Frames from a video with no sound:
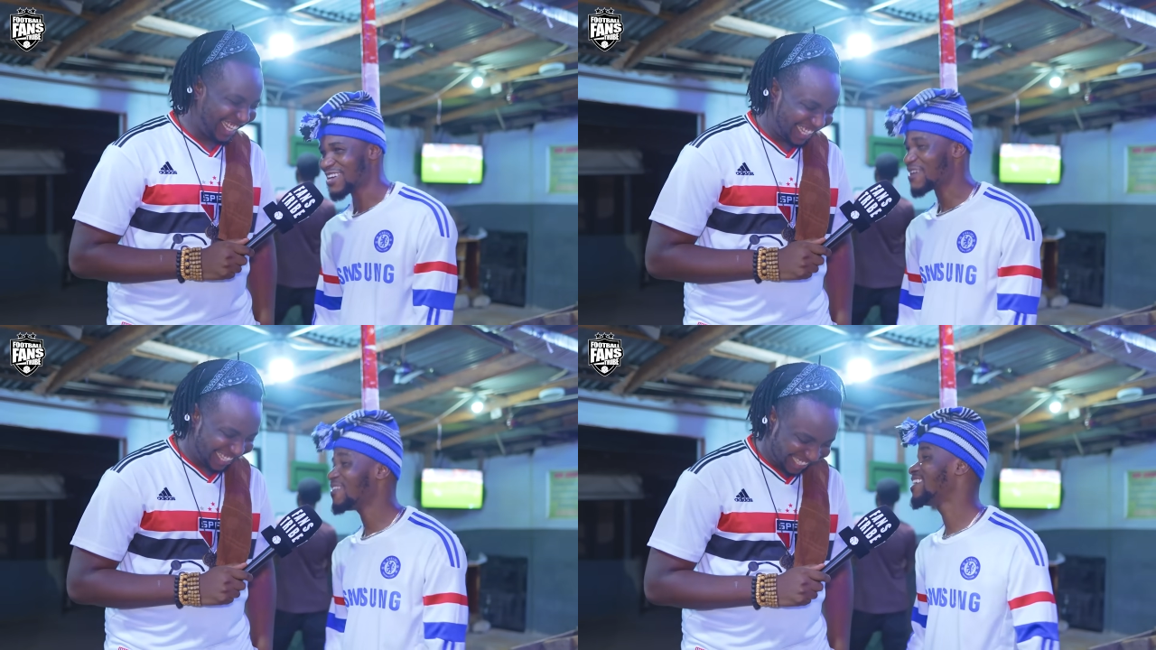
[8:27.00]

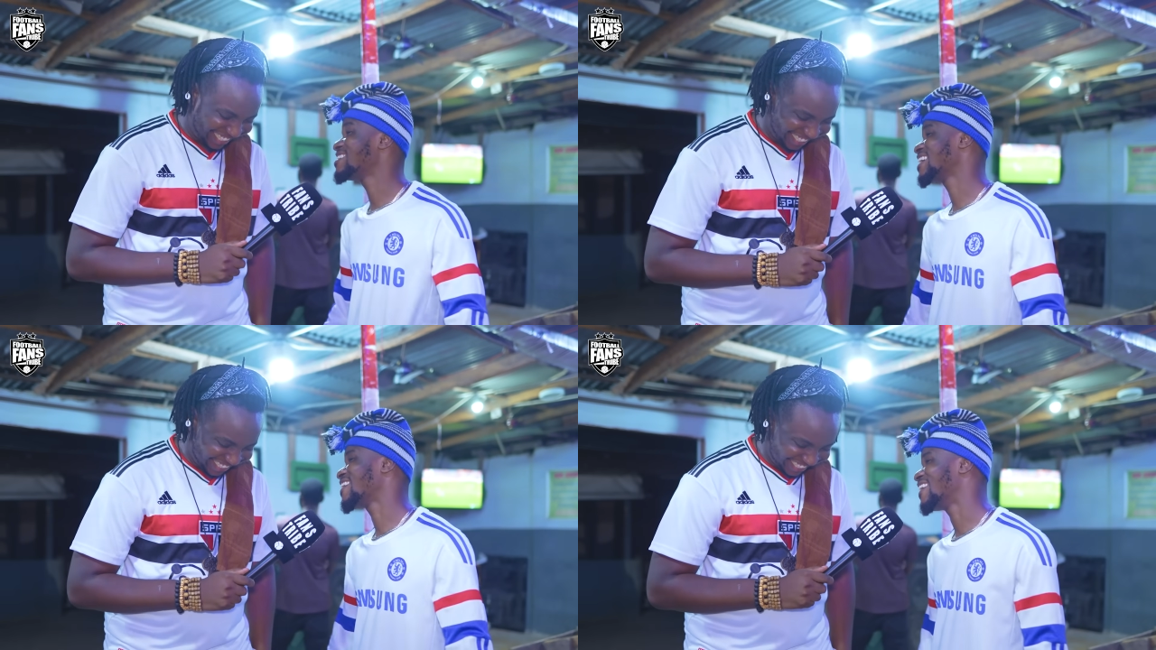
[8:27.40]

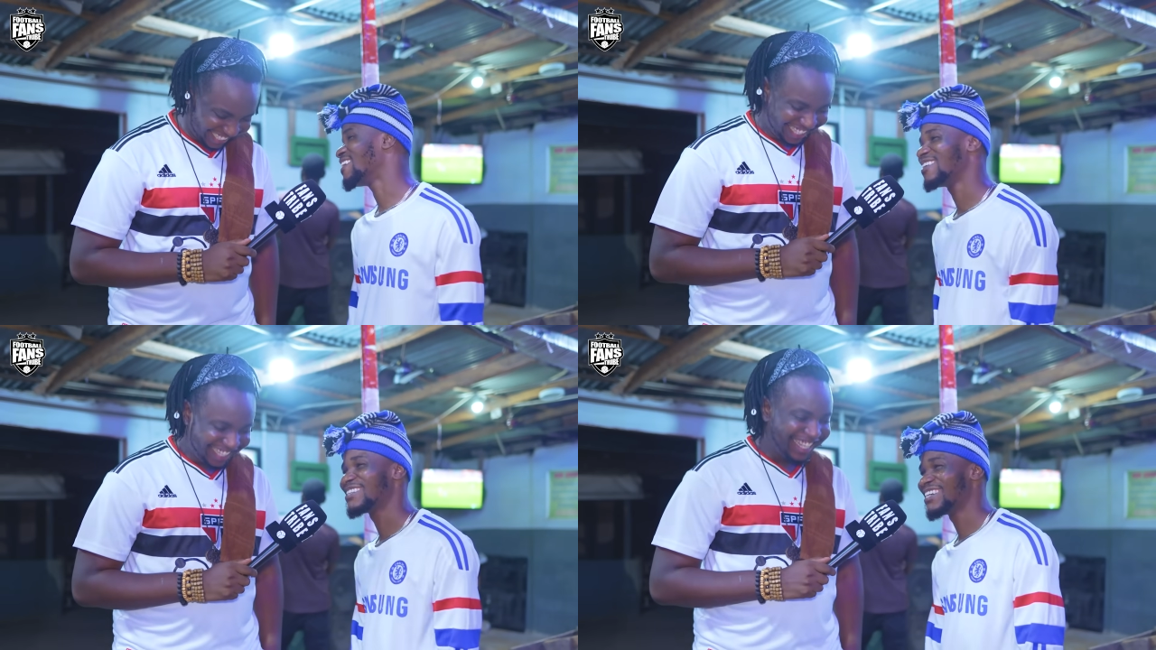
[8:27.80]

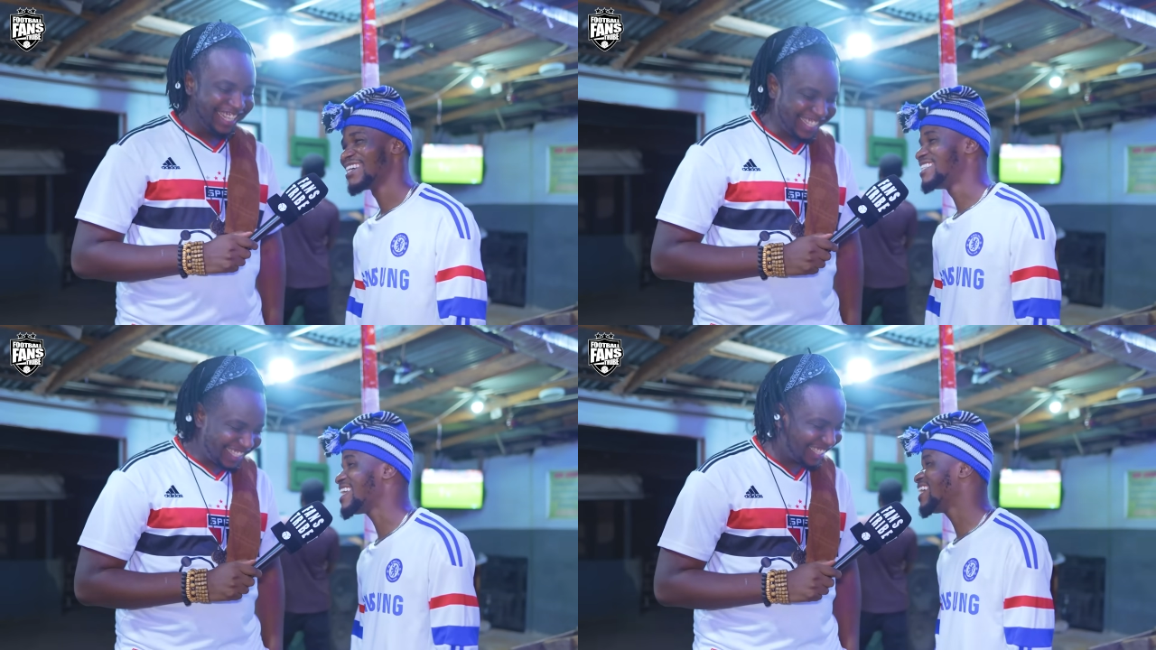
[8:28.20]
Speaker 1: own.
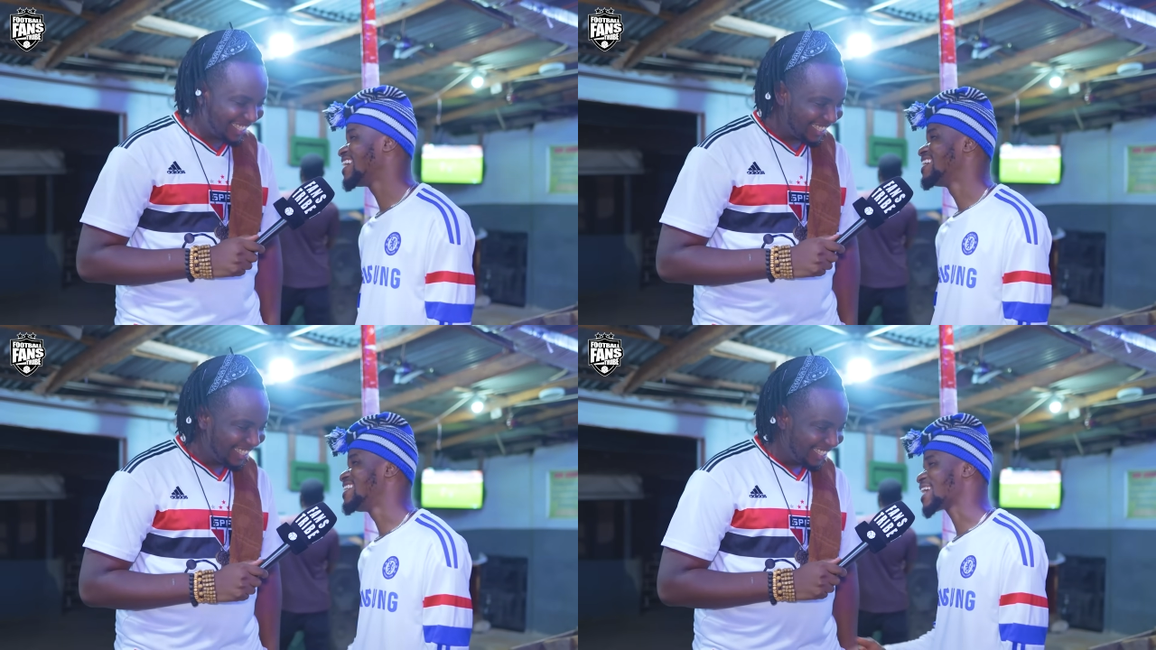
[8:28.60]
They
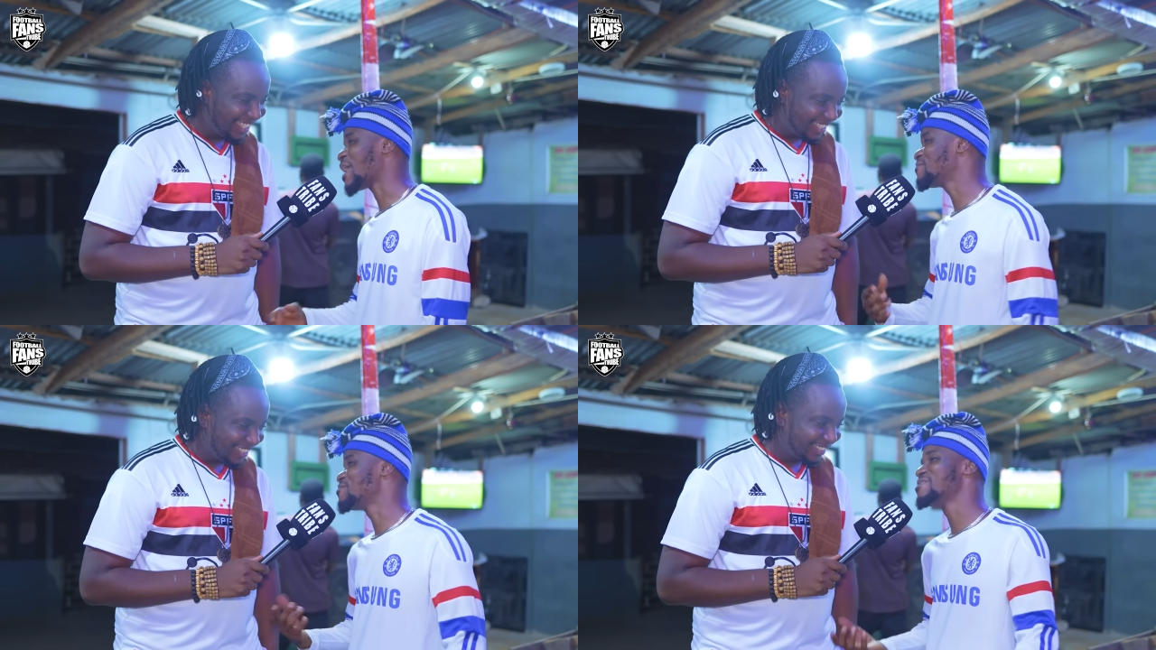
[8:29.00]
can't
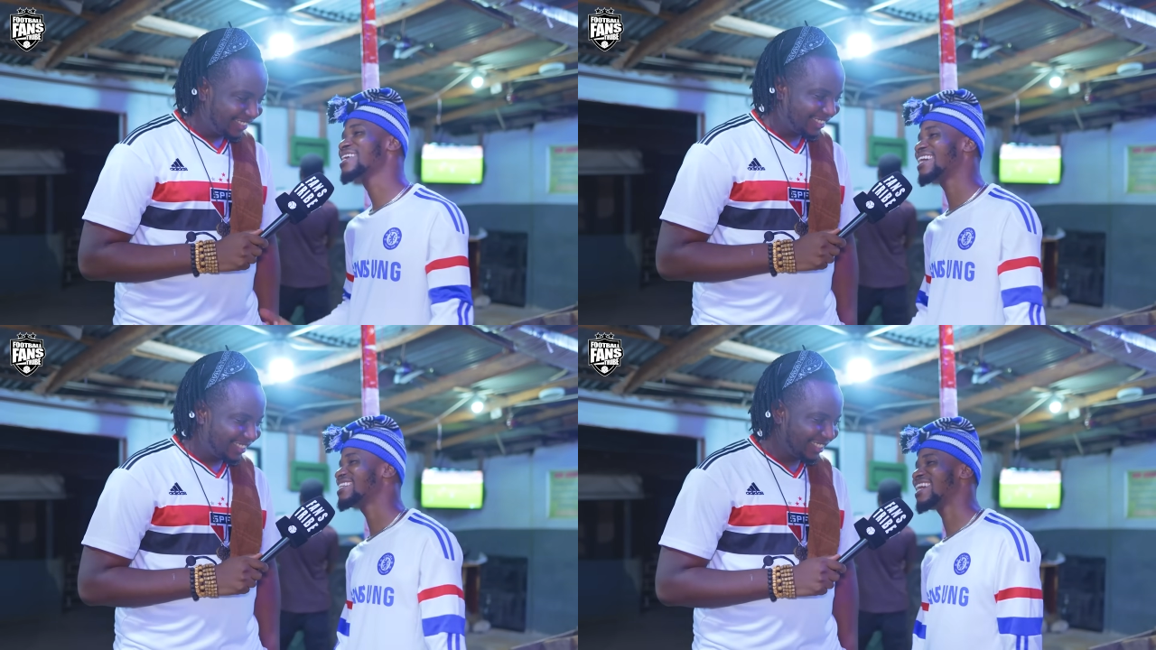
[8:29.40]
be wicked